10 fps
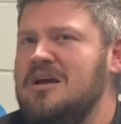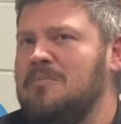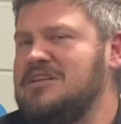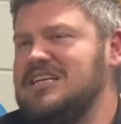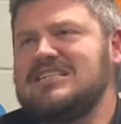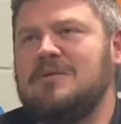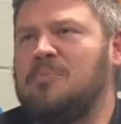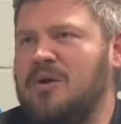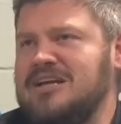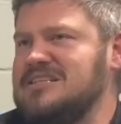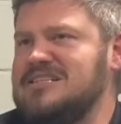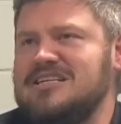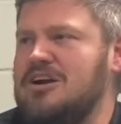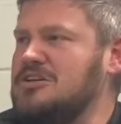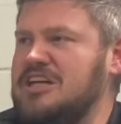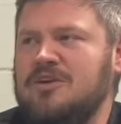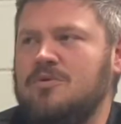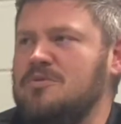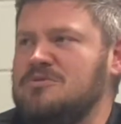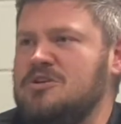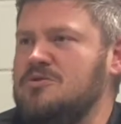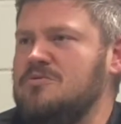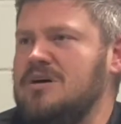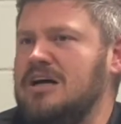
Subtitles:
But just a presence in our teen room too.